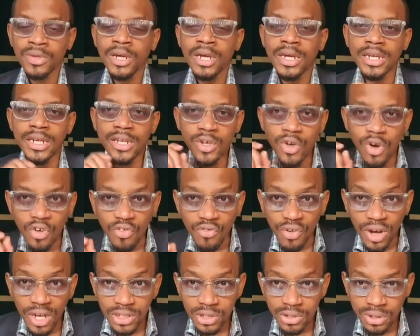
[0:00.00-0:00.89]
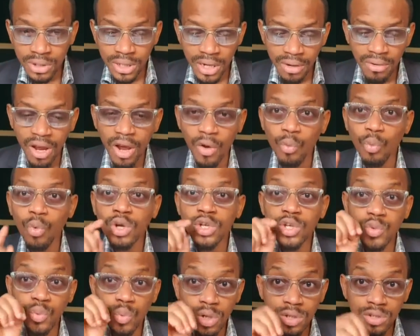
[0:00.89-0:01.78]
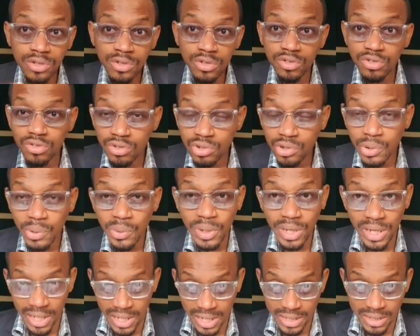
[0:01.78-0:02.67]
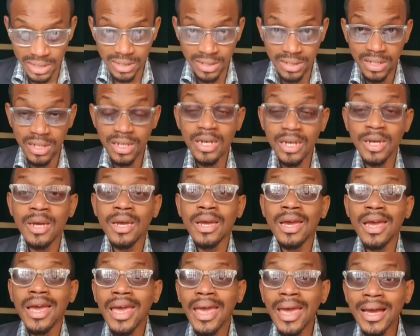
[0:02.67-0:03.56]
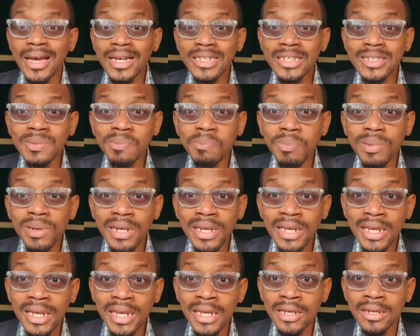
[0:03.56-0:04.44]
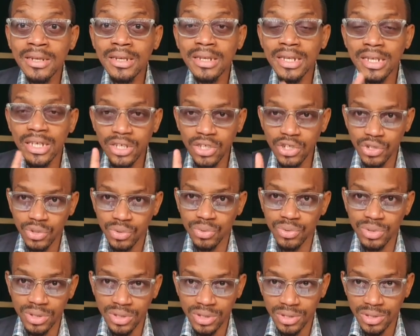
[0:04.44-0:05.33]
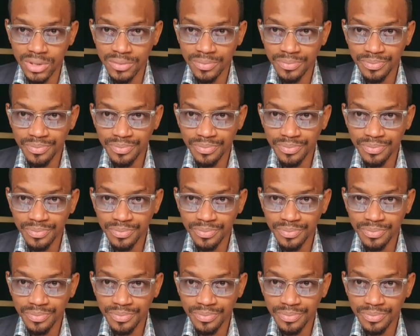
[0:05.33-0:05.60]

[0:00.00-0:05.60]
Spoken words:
In the conversion area, what you want to do is explain the issues,